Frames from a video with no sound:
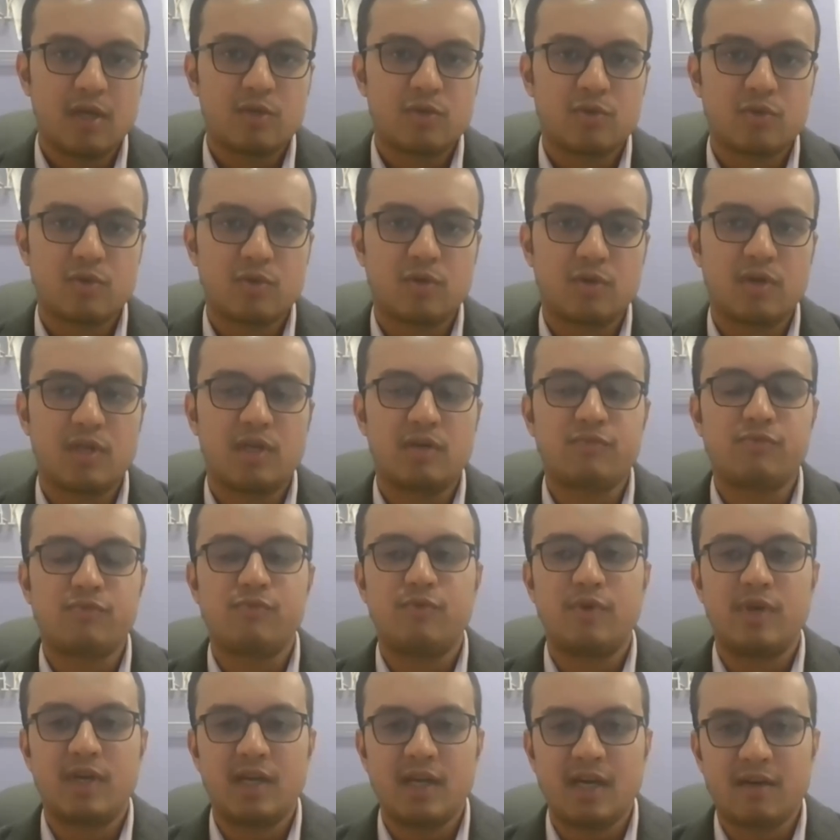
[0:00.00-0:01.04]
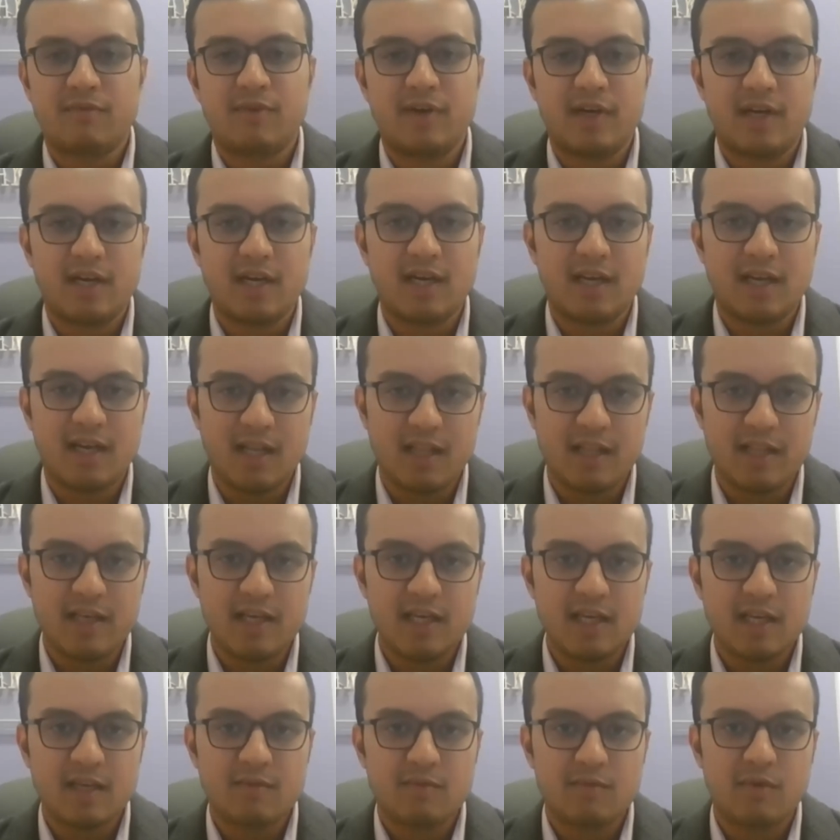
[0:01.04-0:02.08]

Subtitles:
So if we are fit and healthy,